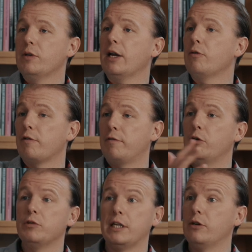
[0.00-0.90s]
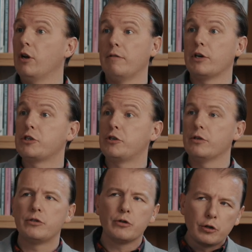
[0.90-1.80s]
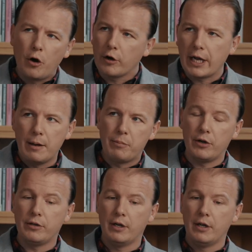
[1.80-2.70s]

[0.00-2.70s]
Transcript: that overflows into all of our students who are talking about